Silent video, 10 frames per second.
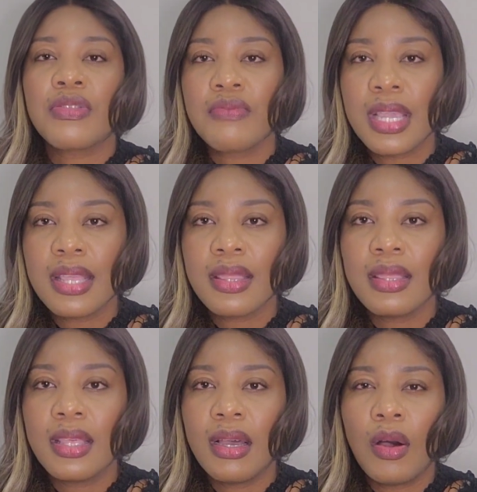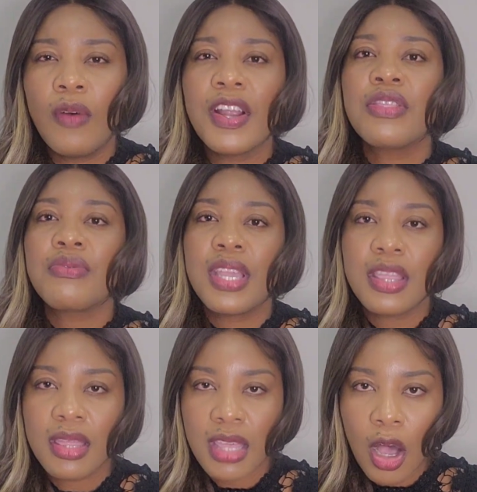
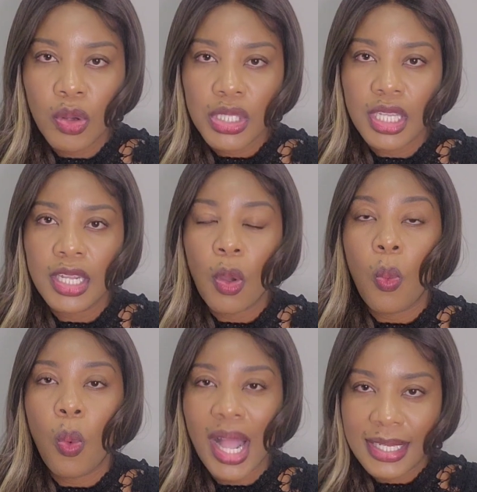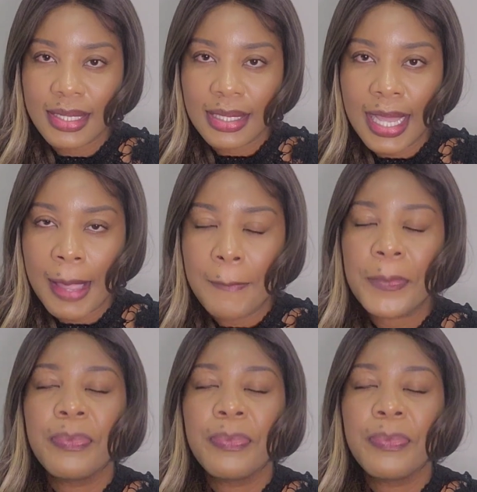3,000 watch time.